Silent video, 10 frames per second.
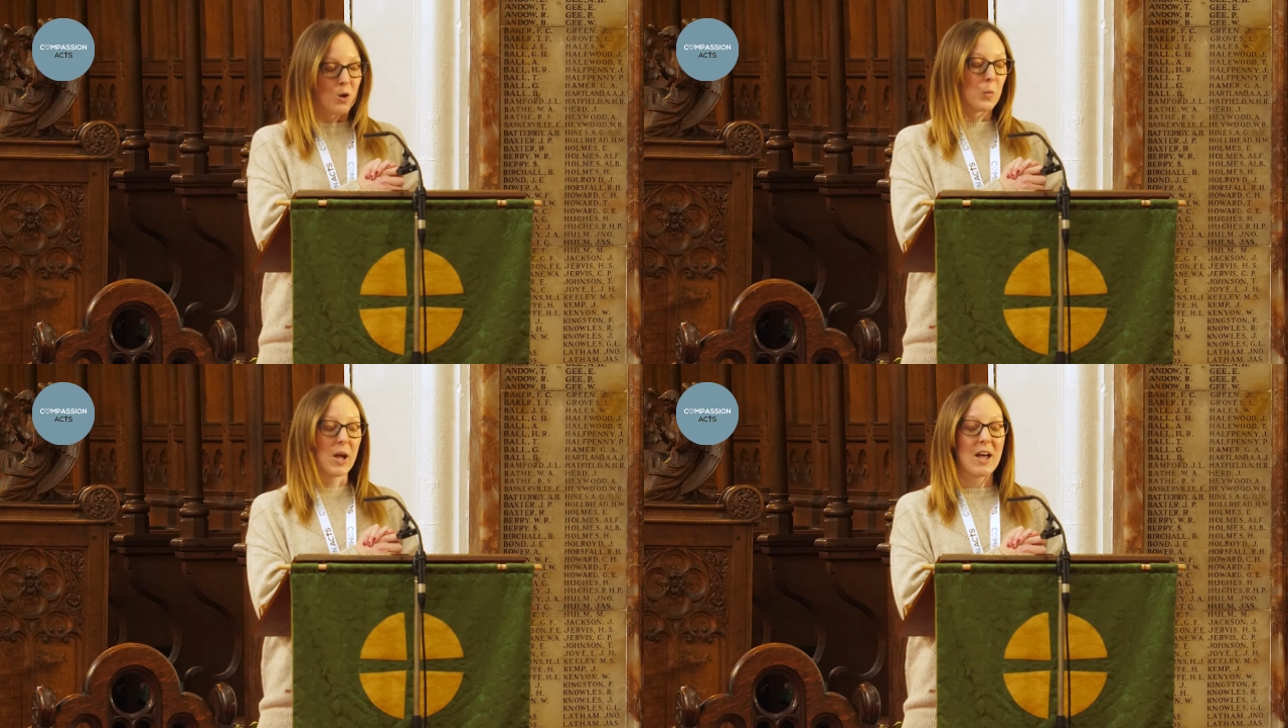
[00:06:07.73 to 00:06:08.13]

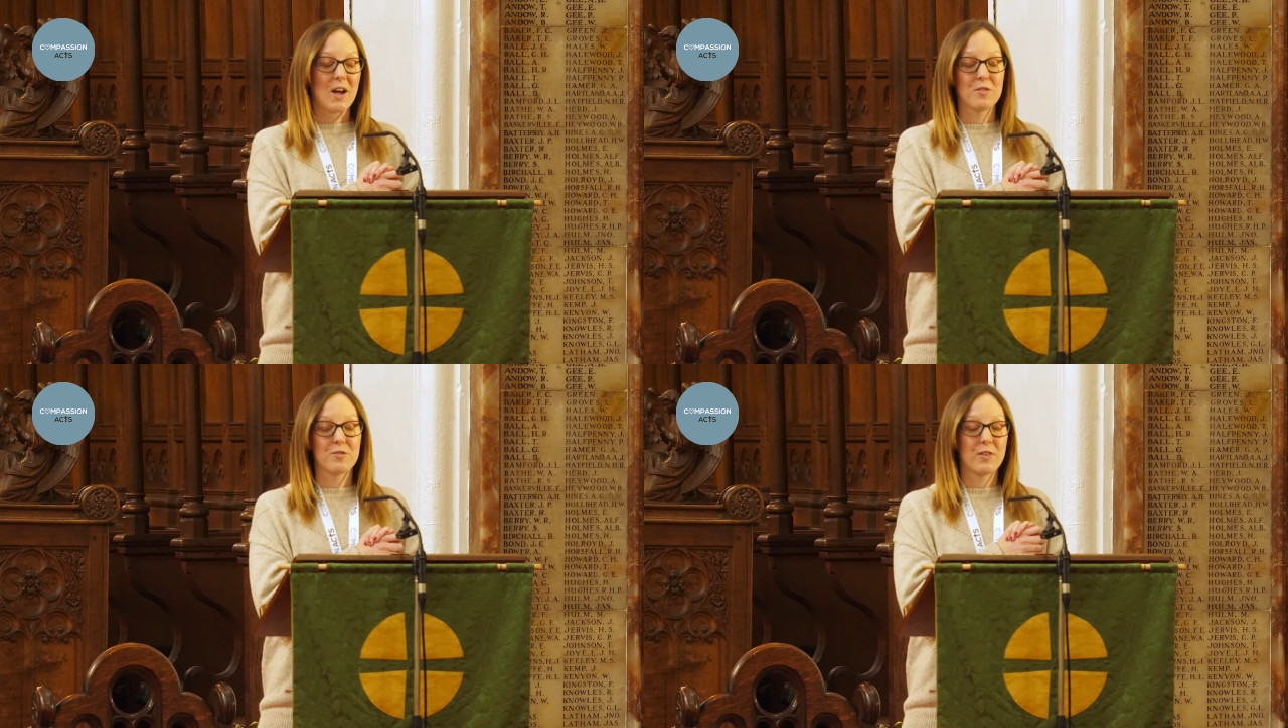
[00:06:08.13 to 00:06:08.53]
We
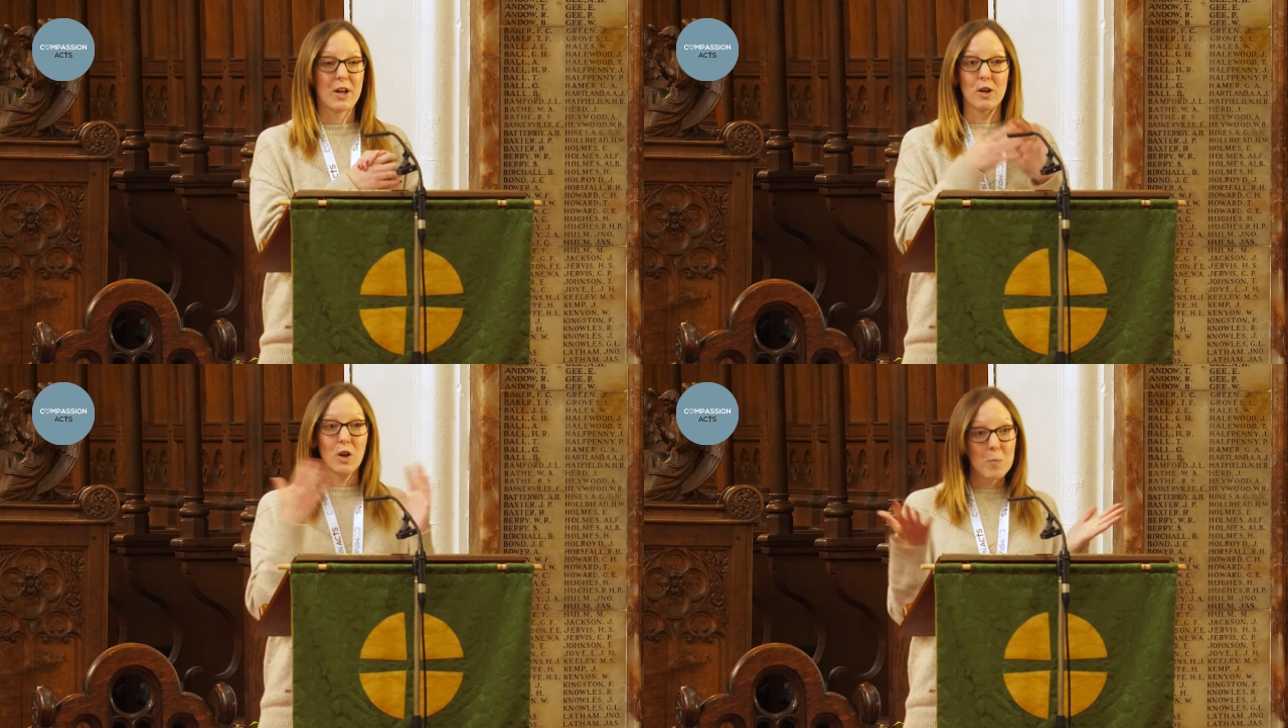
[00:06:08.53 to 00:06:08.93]
have
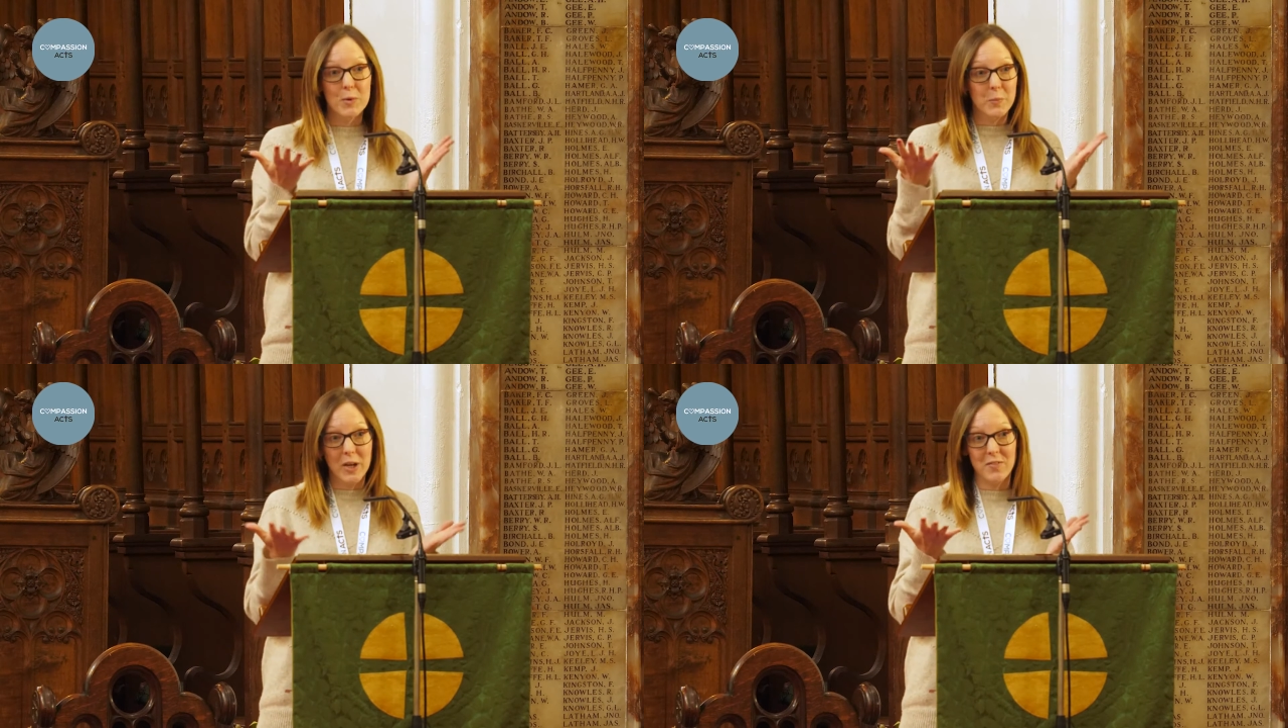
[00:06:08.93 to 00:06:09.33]
an
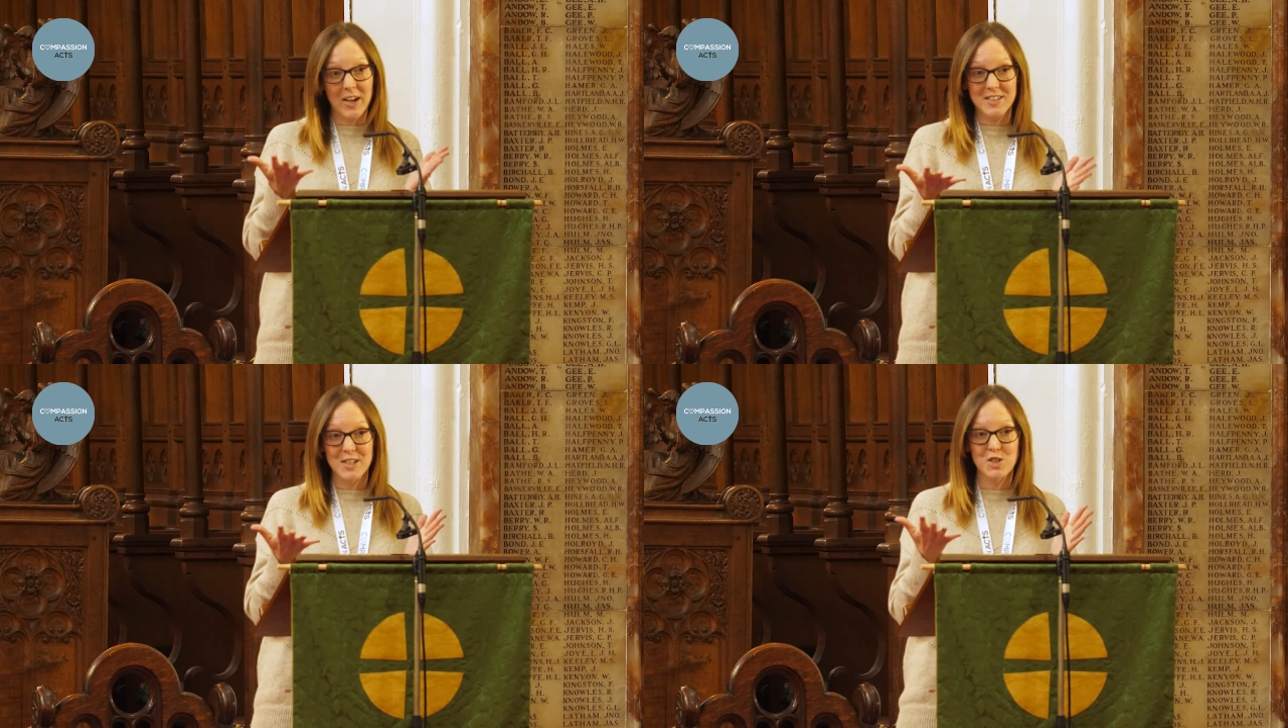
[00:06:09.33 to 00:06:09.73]
allotment we have
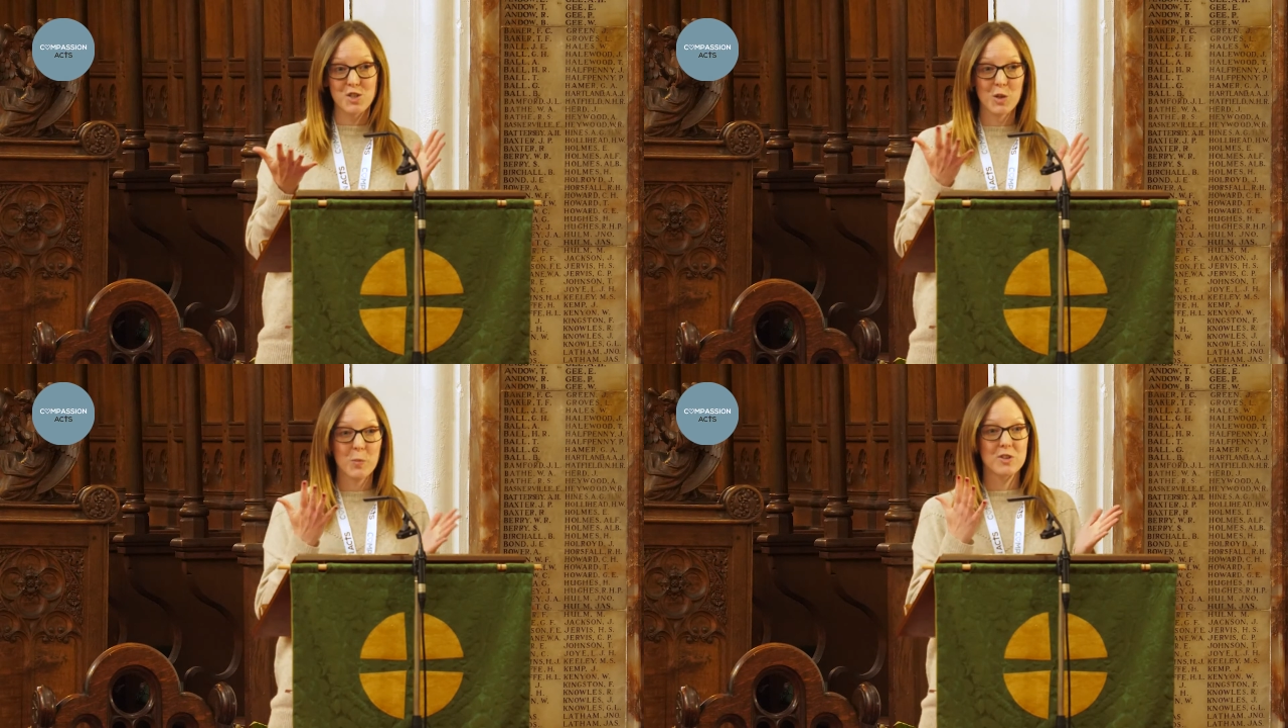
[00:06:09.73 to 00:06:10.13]
access to,